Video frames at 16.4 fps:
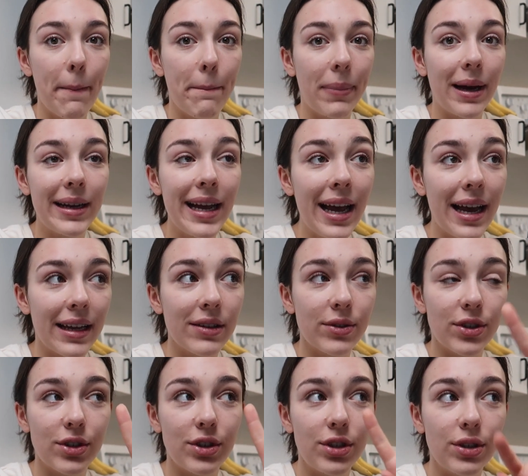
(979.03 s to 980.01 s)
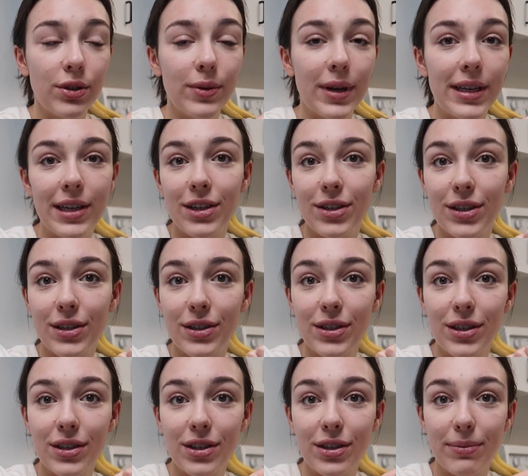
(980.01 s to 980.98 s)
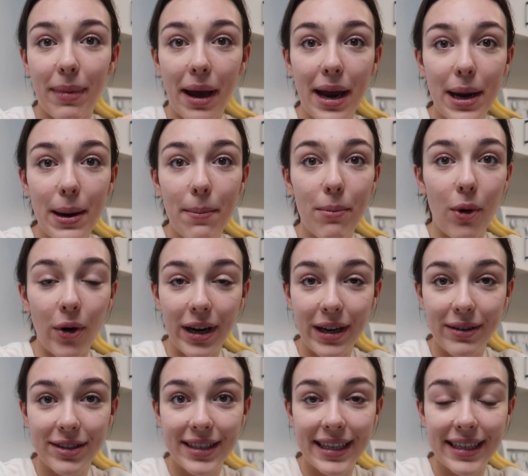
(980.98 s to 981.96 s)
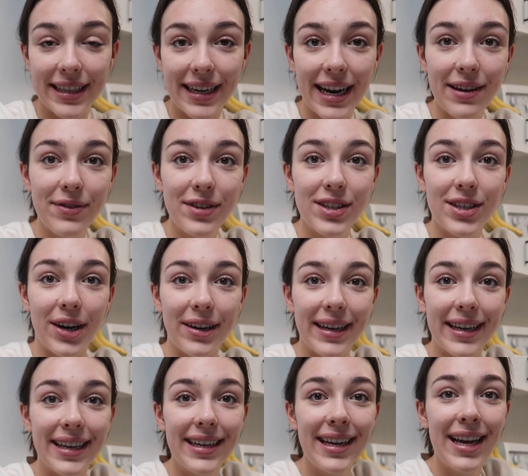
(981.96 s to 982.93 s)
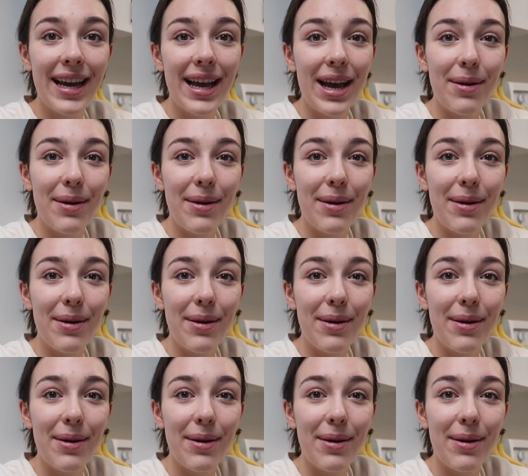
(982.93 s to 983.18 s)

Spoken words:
But yeah, those are two additions to my morning routine that I have started.